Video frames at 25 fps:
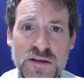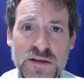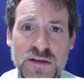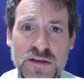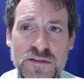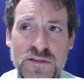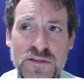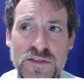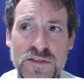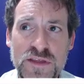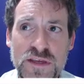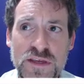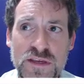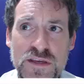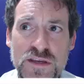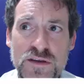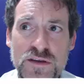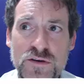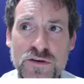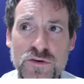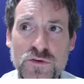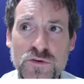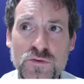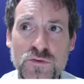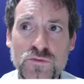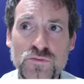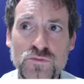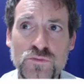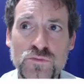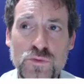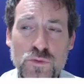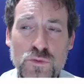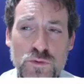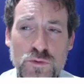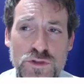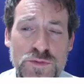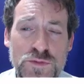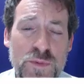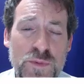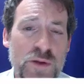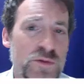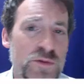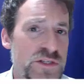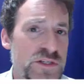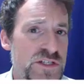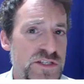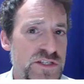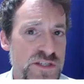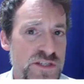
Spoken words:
the rules by which the